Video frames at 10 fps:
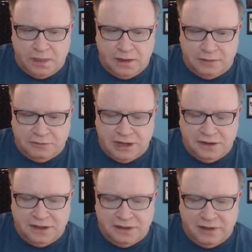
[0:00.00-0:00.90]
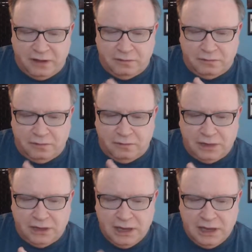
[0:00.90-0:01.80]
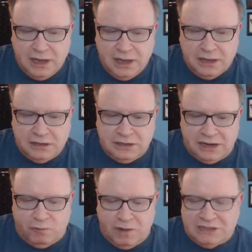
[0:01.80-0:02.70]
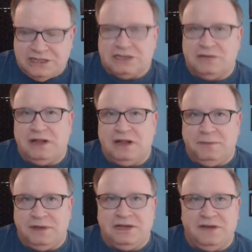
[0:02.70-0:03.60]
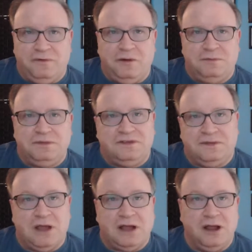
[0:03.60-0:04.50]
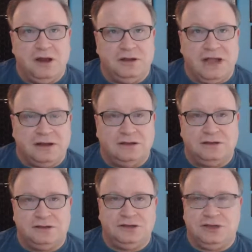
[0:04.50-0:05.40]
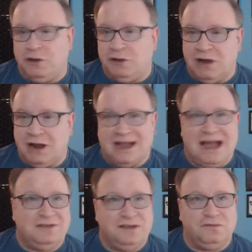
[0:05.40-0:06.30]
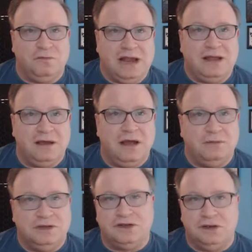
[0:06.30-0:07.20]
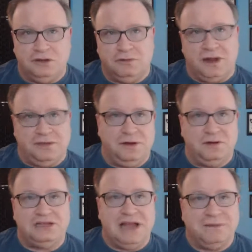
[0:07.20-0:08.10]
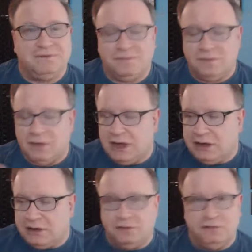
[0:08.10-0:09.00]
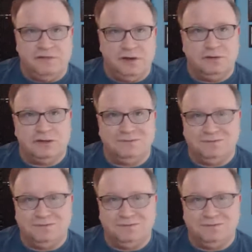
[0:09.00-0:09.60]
I'm trying to think of how, like Wednesday's gonna be a little bit different since I'm not gonna like show you what I got this week. I'm just gonna do it on Thursday and do the reviews.